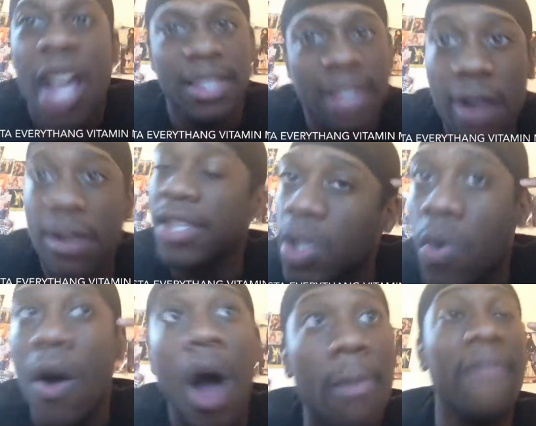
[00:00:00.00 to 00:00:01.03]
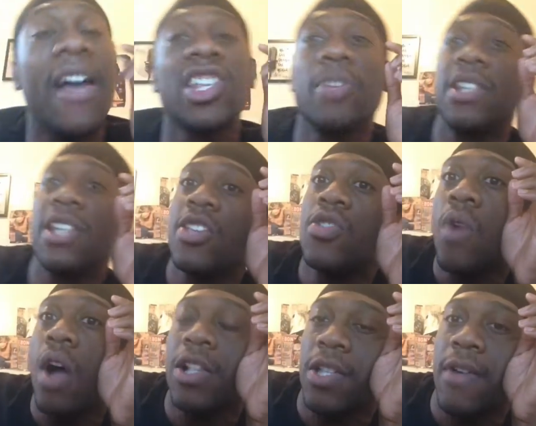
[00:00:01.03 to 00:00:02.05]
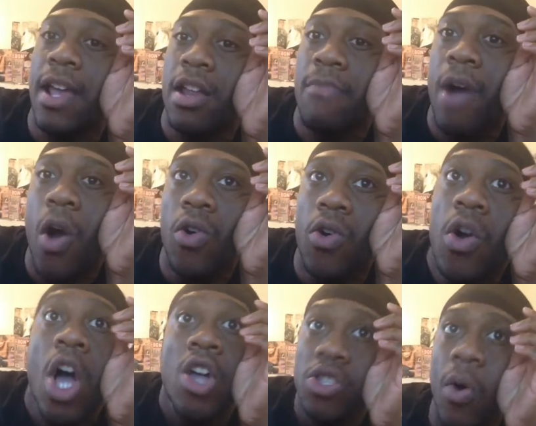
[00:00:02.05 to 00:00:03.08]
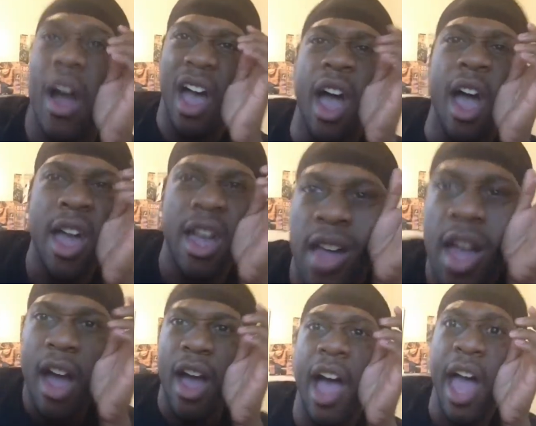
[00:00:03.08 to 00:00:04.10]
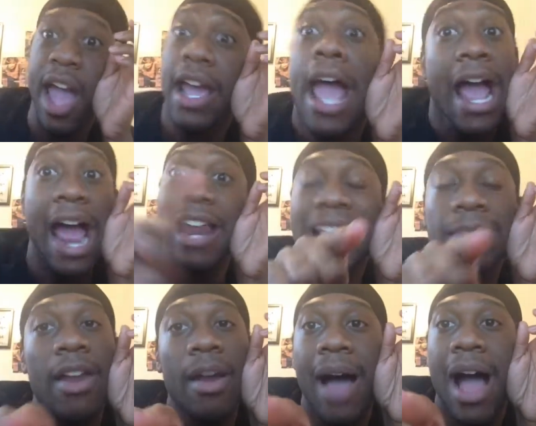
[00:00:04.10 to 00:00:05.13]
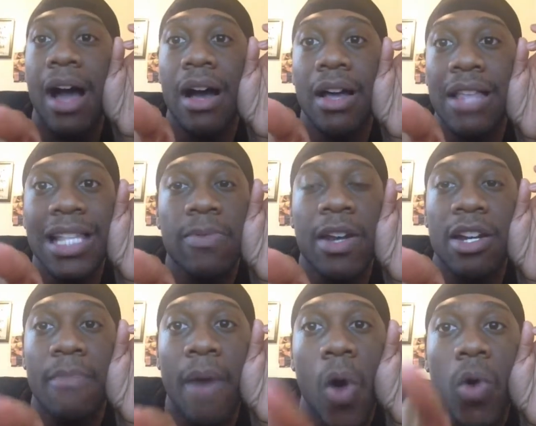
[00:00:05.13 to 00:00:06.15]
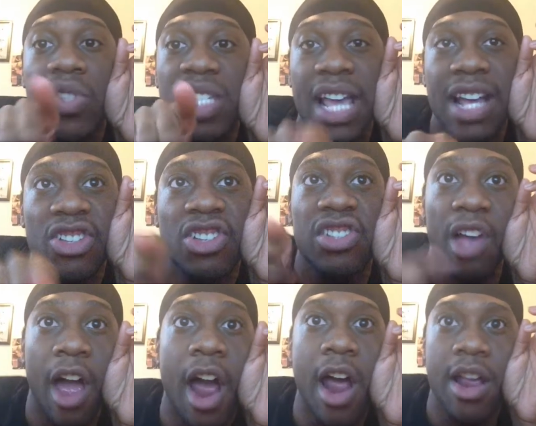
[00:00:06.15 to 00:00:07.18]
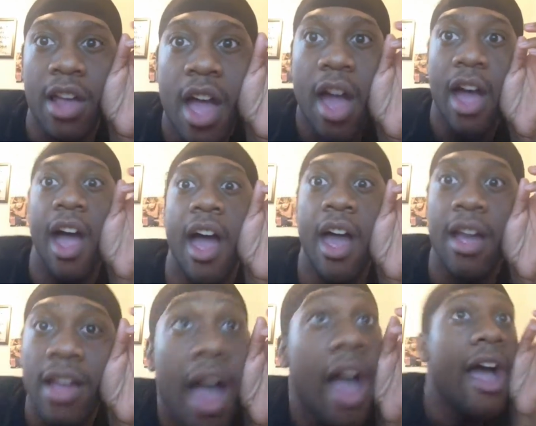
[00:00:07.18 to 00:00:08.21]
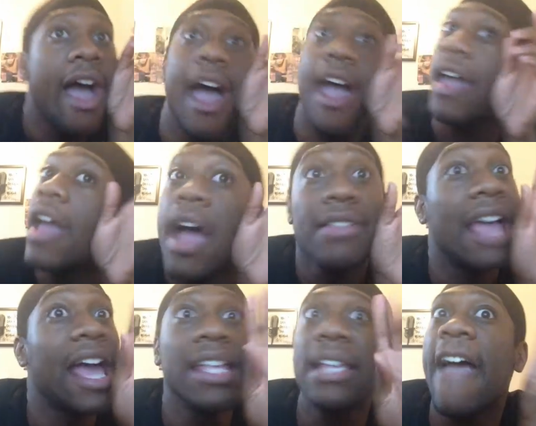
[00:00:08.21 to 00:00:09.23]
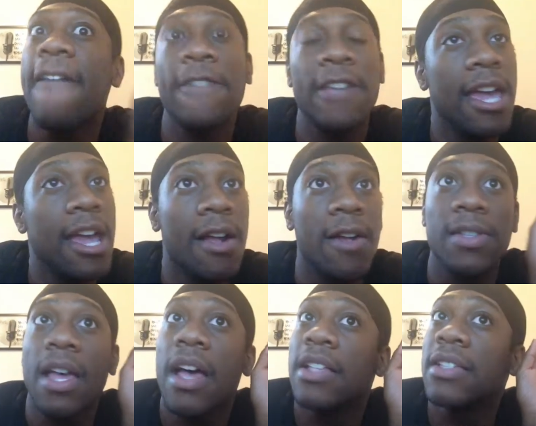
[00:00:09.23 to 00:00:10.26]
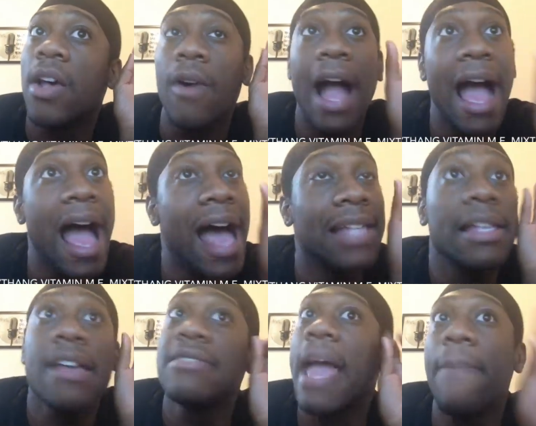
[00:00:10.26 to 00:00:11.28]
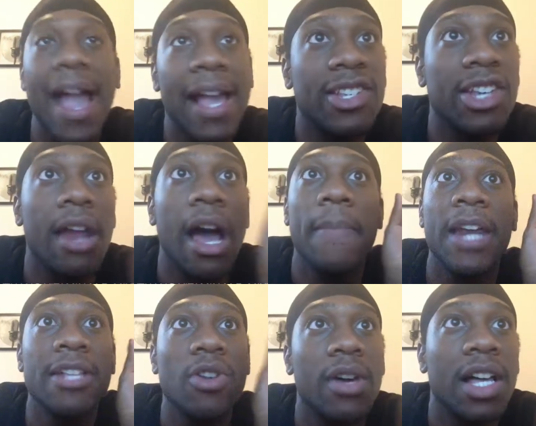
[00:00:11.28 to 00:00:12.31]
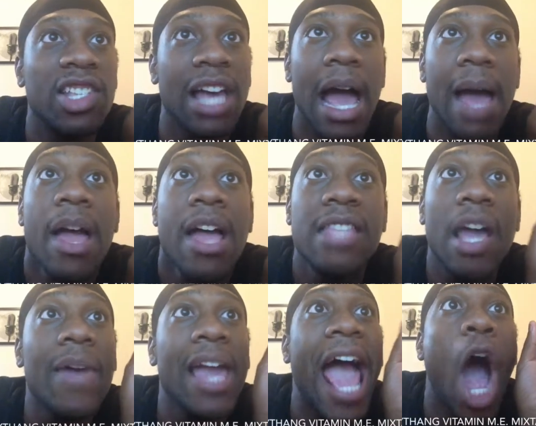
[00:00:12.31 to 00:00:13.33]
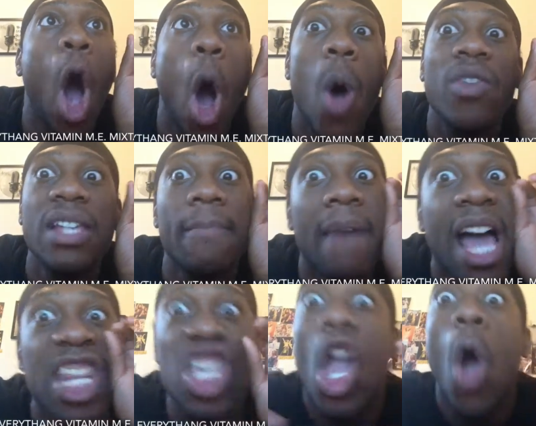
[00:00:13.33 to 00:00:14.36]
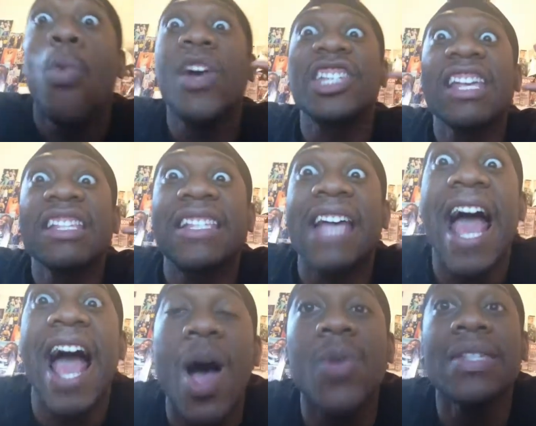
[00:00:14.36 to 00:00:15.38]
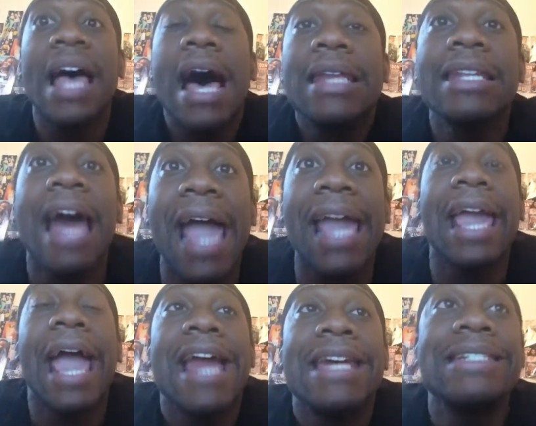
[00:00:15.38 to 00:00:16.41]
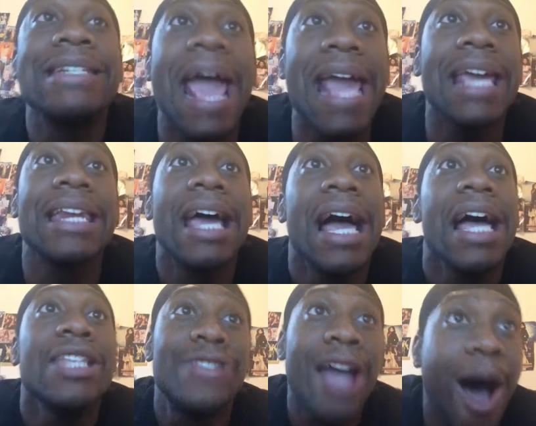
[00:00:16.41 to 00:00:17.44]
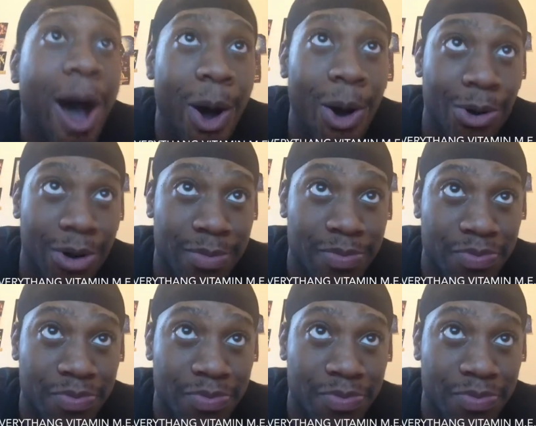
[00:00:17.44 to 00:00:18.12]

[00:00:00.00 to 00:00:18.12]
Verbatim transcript: turning to a home invasion. But then you also hear the mogul doing hey. Hey, and that's one of my, that's one of the mogul's signatures. Hey, that he's had for years. So guys, they back each other up and they do a good job. Then we got Hoes and Money, which he sounds like Nate Dogg.